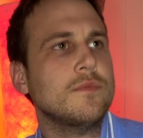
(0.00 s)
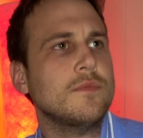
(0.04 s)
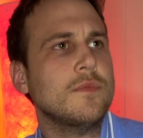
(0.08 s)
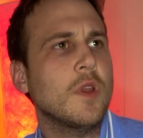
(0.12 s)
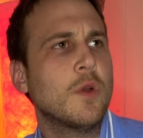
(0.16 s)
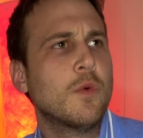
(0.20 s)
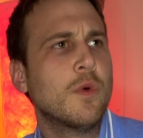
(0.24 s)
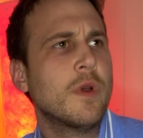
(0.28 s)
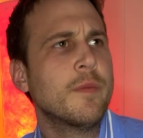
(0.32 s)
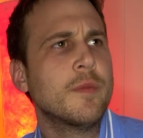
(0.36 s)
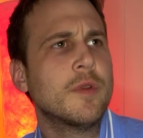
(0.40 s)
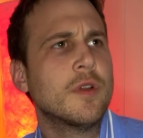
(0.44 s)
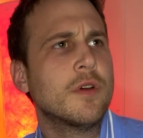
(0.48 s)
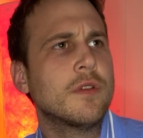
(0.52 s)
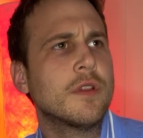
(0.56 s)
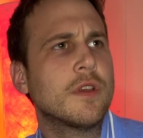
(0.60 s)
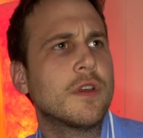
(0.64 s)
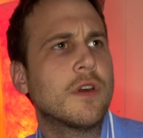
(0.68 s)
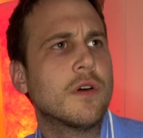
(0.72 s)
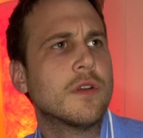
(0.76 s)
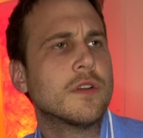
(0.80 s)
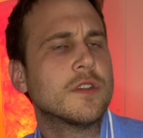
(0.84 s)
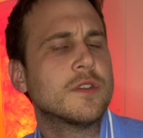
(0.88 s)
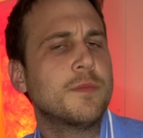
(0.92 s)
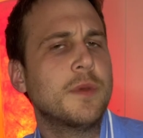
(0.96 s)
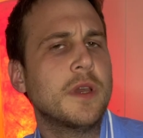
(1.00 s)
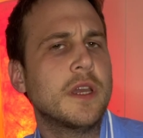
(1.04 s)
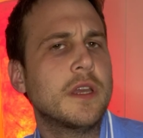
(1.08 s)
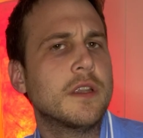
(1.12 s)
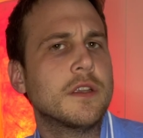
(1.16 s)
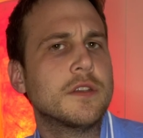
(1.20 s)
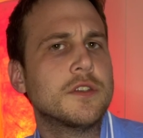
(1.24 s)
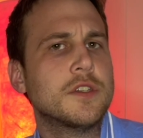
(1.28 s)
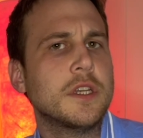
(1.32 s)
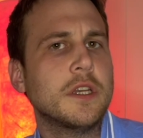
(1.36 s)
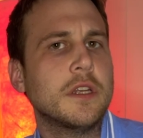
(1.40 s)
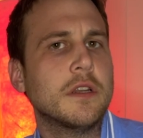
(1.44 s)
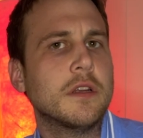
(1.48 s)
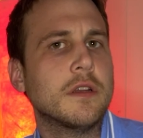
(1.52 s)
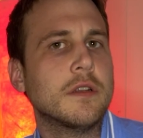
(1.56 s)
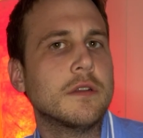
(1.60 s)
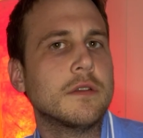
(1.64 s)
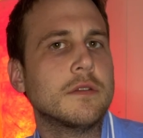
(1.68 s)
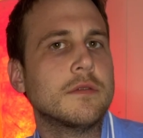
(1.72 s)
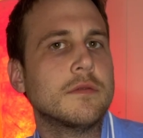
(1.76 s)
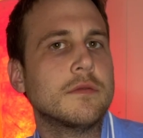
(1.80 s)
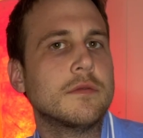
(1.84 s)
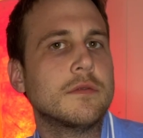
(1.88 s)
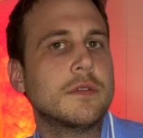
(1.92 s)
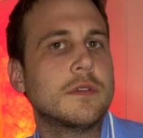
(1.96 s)
women only go to Spain to
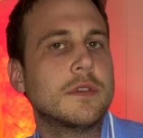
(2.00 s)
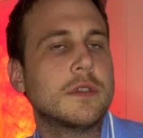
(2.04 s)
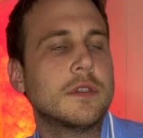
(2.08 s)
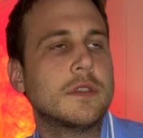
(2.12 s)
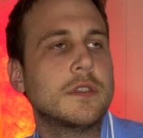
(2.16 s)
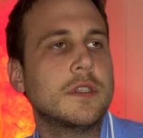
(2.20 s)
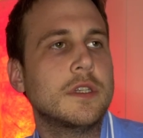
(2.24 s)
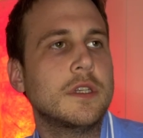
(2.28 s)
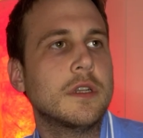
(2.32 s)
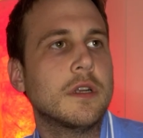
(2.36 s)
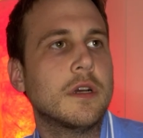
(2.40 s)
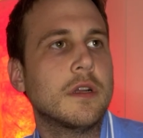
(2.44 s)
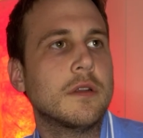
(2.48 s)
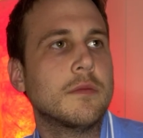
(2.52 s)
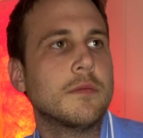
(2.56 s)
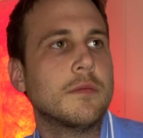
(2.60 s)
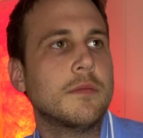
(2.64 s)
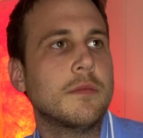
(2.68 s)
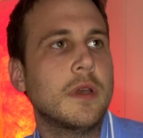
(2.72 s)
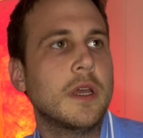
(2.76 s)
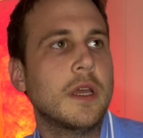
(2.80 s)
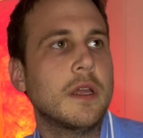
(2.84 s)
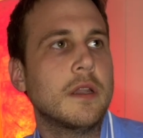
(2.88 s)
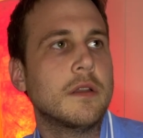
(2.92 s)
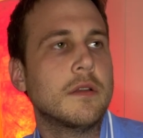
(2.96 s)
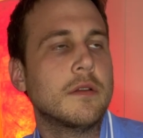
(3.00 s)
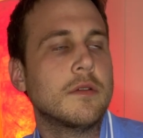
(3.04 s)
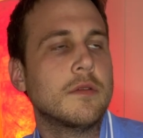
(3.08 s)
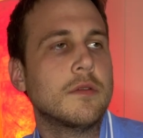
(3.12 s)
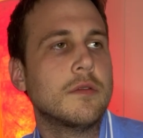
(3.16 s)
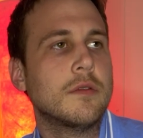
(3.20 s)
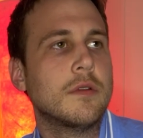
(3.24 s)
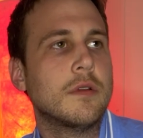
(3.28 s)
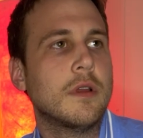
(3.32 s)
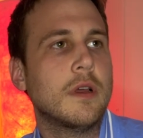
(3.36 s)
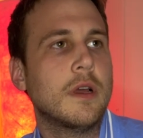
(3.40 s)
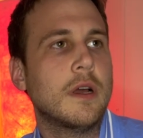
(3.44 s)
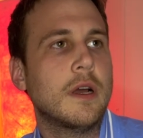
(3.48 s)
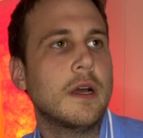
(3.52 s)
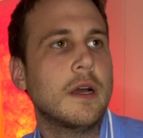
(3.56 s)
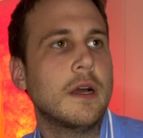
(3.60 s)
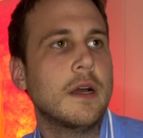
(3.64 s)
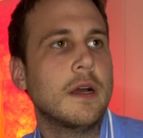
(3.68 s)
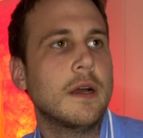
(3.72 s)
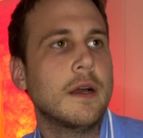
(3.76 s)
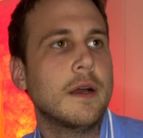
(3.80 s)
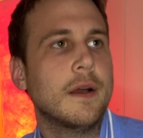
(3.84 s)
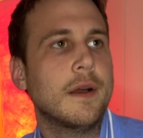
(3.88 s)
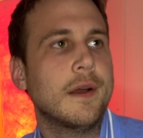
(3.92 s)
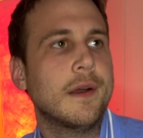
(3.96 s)
cheat on men,
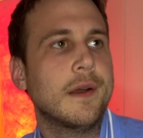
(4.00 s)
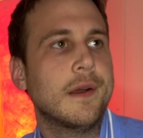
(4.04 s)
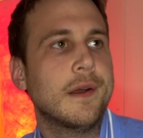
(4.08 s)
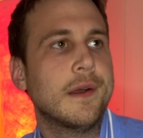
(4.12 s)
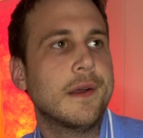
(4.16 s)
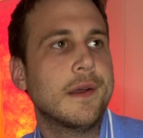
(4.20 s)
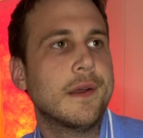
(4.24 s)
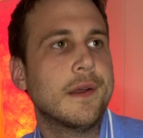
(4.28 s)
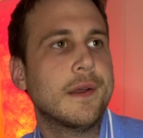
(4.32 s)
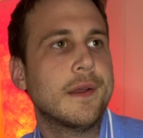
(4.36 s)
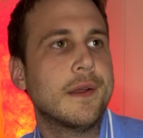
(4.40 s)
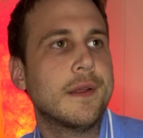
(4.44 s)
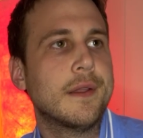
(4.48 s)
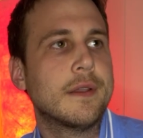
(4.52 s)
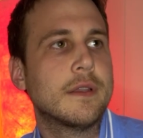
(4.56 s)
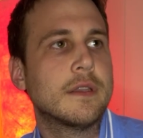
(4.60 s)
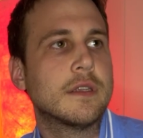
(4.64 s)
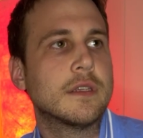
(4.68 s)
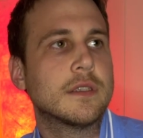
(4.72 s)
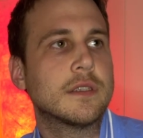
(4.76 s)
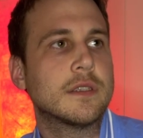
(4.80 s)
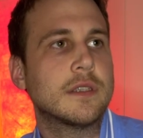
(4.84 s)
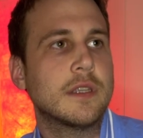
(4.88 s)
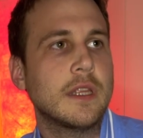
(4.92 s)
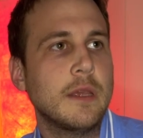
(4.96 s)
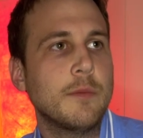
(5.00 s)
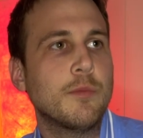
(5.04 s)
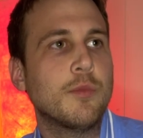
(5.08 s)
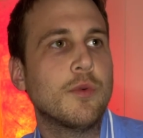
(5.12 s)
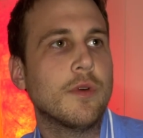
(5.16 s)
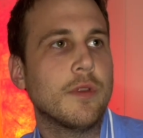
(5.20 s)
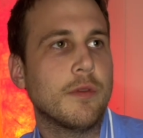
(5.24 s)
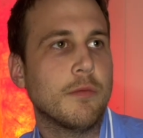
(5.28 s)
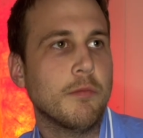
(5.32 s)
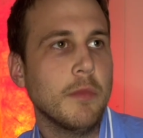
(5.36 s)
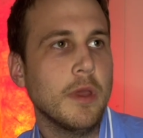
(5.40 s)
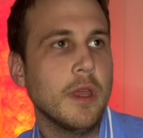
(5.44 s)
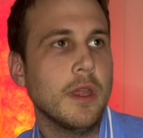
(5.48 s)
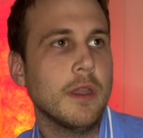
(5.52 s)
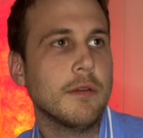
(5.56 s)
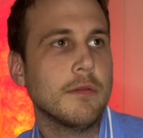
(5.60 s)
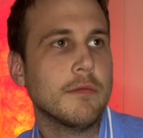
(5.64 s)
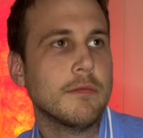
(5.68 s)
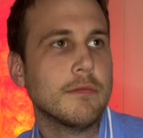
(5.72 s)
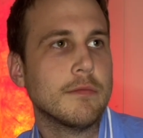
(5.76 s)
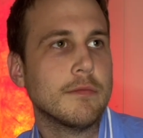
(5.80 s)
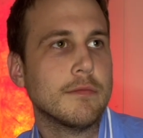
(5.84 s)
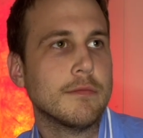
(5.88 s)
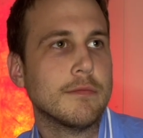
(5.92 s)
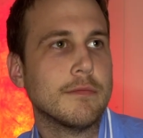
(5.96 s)
uh, to sleep with men.
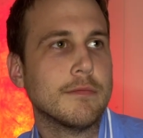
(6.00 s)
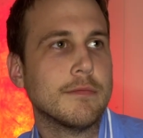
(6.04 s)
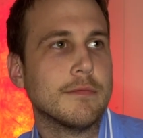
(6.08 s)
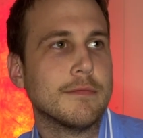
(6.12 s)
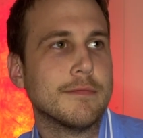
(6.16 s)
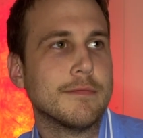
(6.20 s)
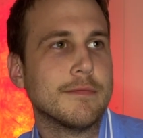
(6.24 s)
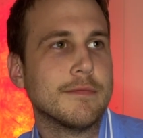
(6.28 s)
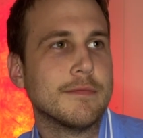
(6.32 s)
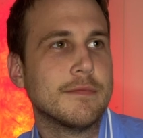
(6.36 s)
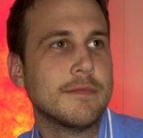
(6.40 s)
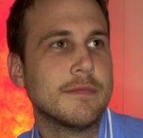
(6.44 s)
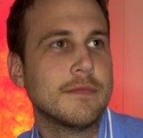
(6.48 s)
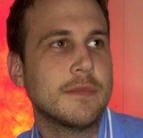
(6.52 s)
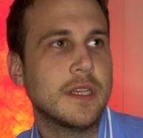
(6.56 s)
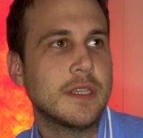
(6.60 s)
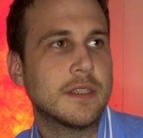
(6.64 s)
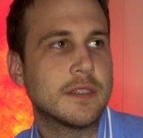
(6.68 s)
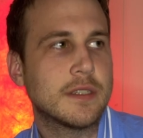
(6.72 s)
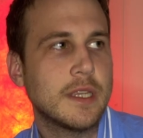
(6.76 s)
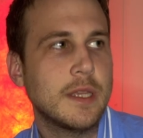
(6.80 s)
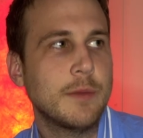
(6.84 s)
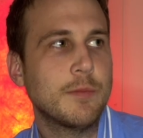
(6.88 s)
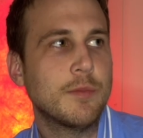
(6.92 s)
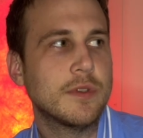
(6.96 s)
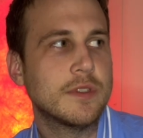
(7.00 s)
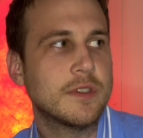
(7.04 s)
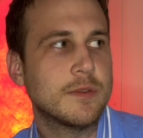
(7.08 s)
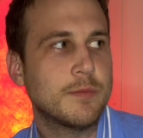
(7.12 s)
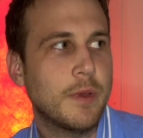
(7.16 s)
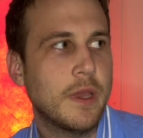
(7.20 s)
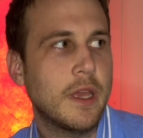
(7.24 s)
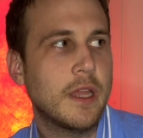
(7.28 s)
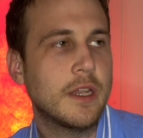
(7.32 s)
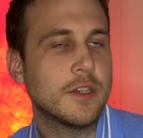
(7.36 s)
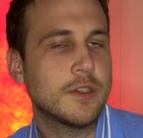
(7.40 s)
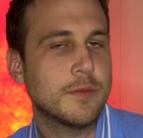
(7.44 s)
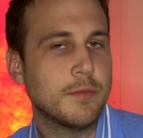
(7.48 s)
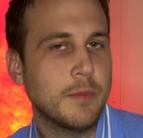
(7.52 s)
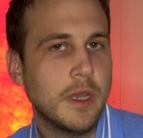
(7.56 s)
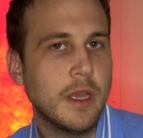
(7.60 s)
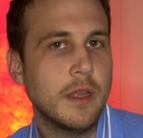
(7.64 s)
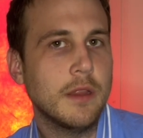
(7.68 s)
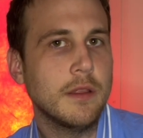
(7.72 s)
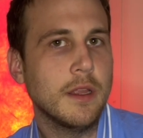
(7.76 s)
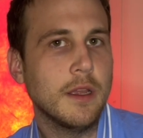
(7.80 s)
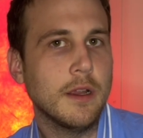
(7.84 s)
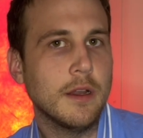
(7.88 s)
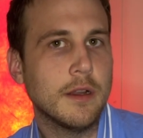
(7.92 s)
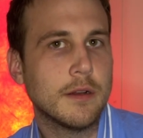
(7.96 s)
They sleep with Spanish
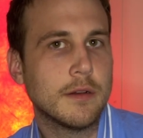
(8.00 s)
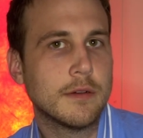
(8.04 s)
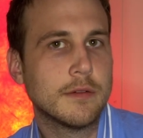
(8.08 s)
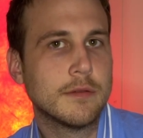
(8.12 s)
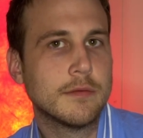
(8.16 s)
men there.